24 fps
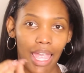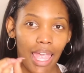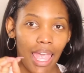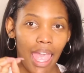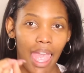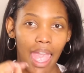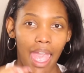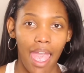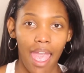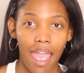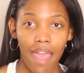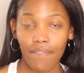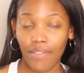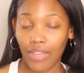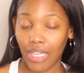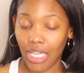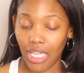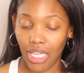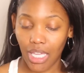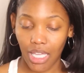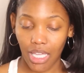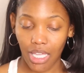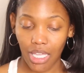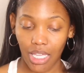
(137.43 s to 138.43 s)
I have a
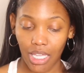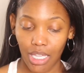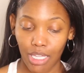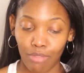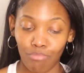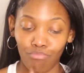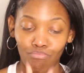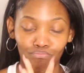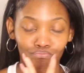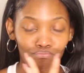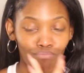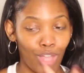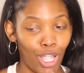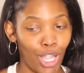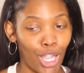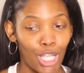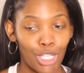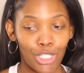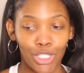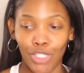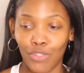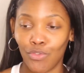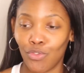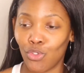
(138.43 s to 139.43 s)
kid, I got stuff
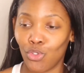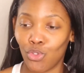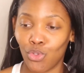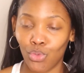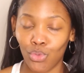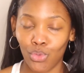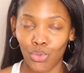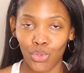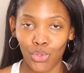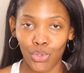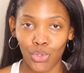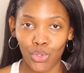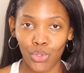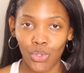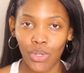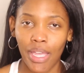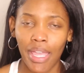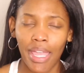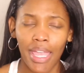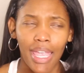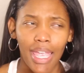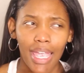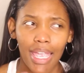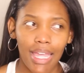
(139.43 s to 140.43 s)
to do,
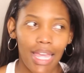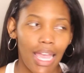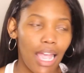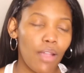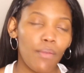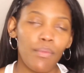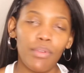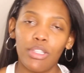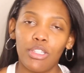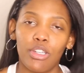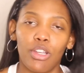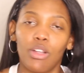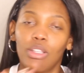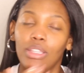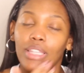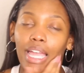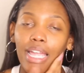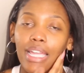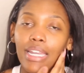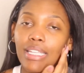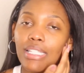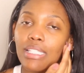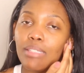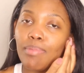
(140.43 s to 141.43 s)
and I really don't like to
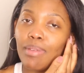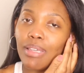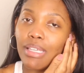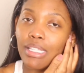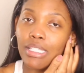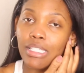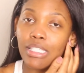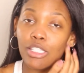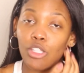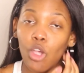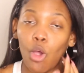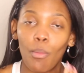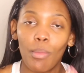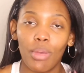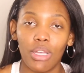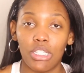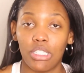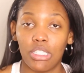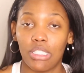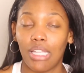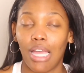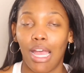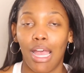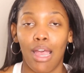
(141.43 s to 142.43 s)
spend so much
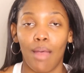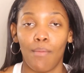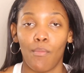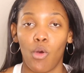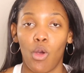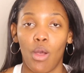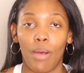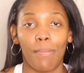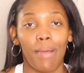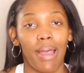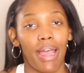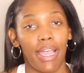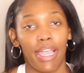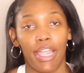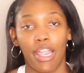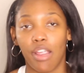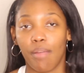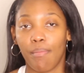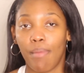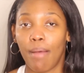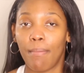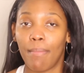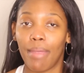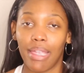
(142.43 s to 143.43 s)
time on my hair and my
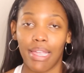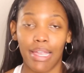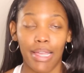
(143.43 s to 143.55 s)
makeup.